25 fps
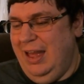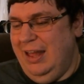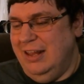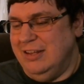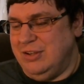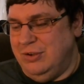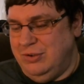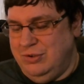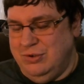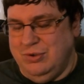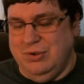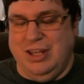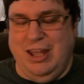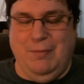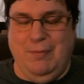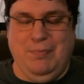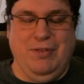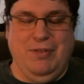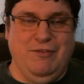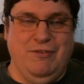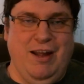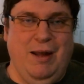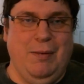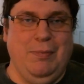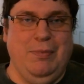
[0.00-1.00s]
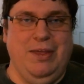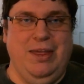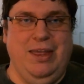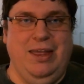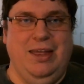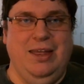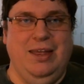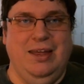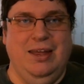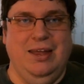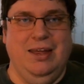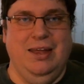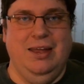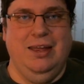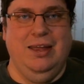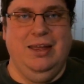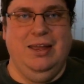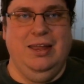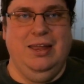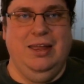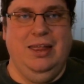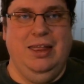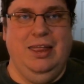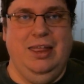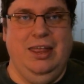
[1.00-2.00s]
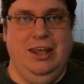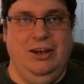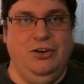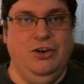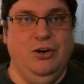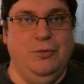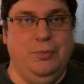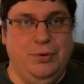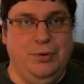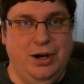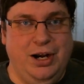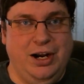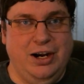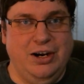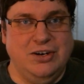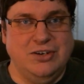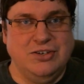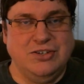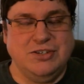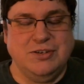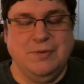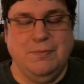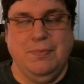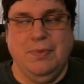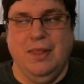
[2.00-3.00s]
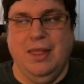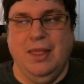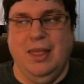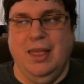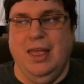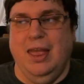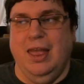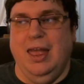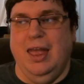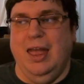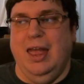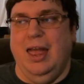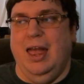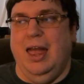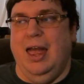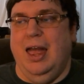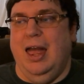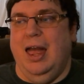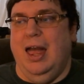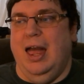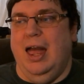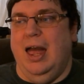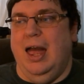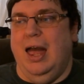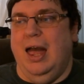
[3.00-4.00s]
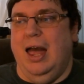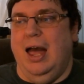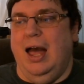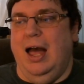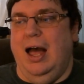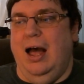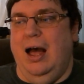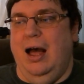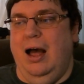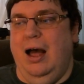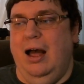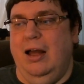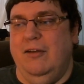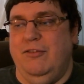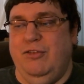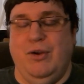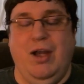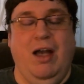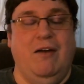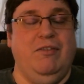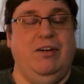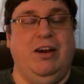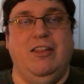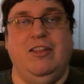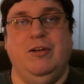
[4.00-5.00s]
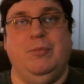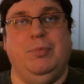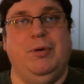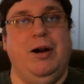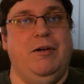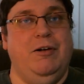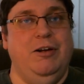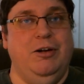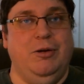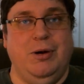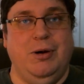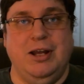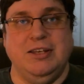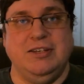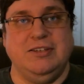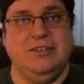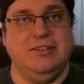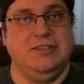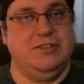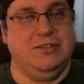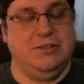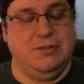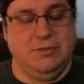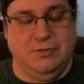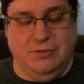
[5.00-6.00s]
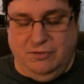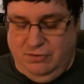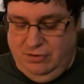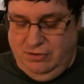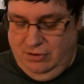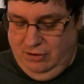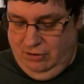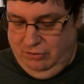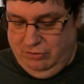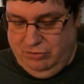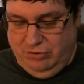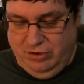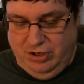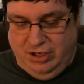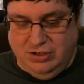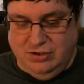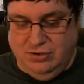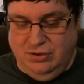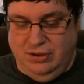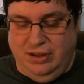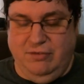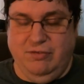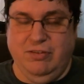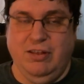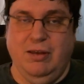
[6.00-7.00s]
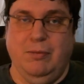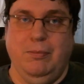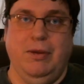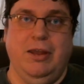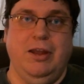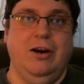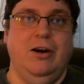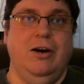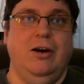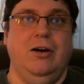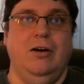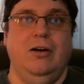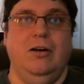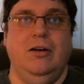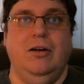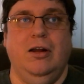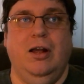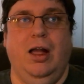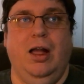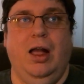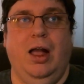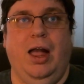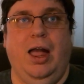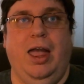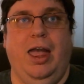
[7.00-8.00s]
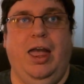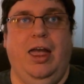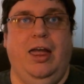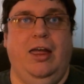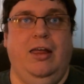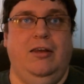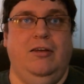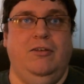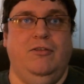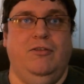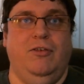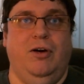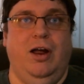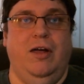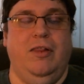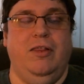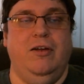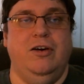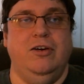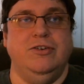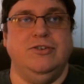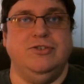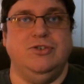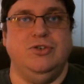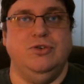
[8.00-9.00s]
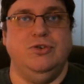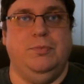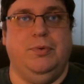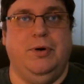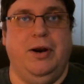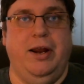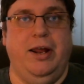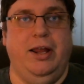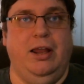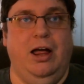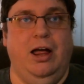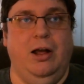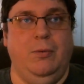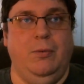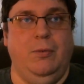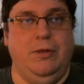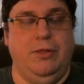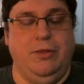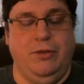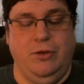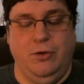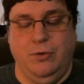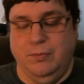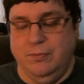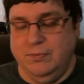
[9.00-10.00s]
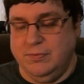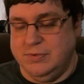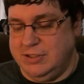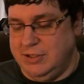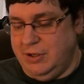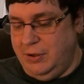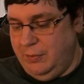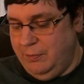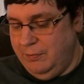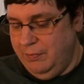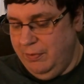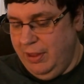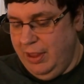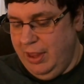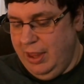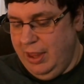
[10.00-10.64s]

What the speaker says: So do keep the family in your prayers. If you have any other prayer requests, feel free to leave them here and for others to pray along with you. So